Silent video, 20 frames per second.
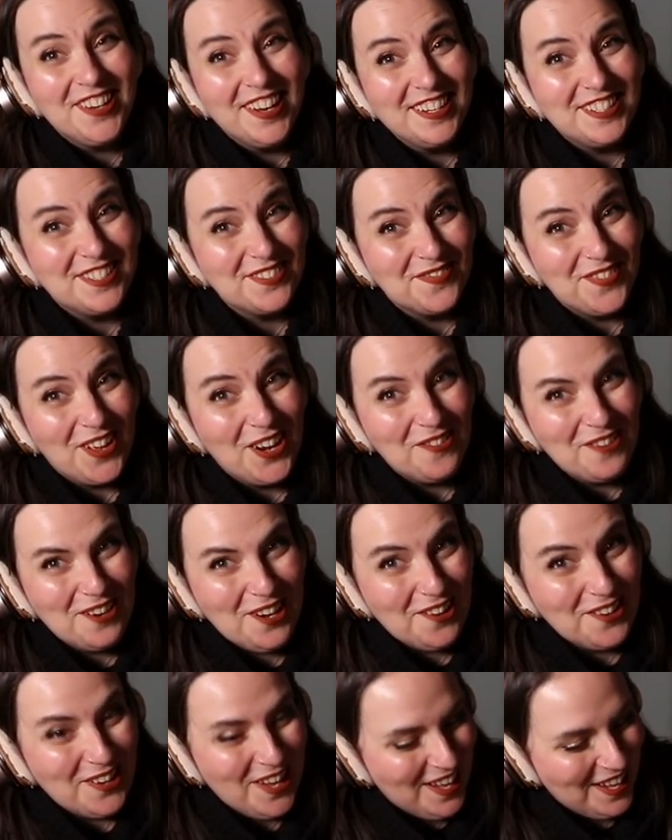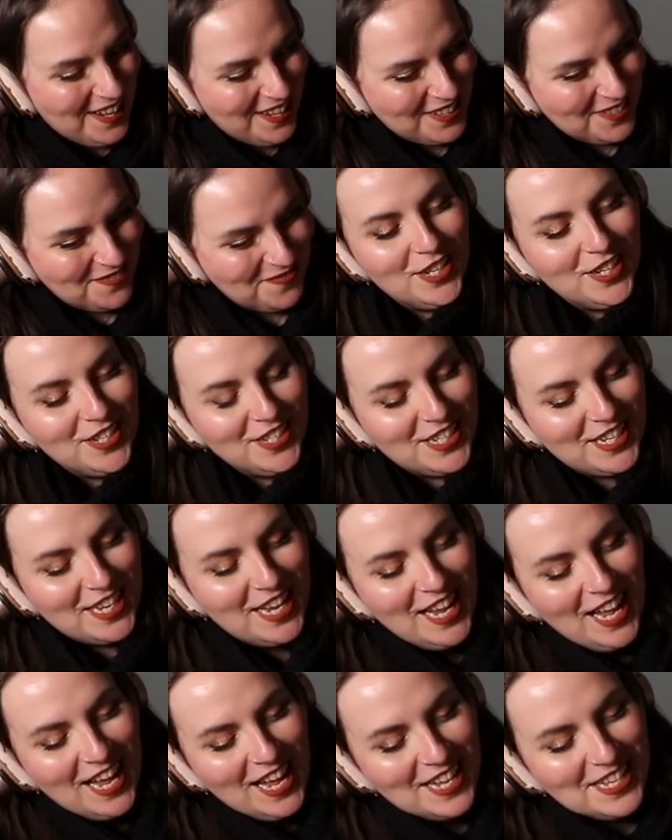like to follow along at home. She
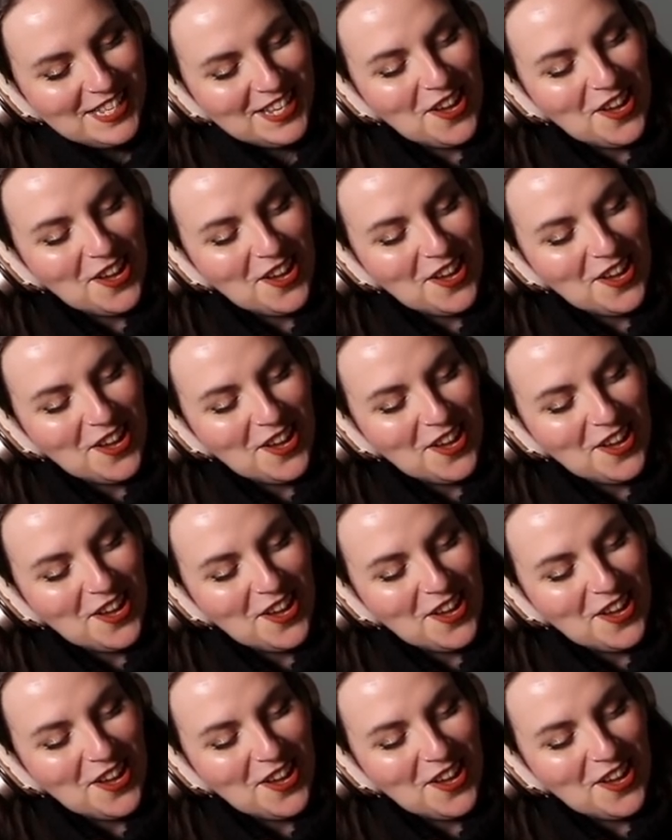says,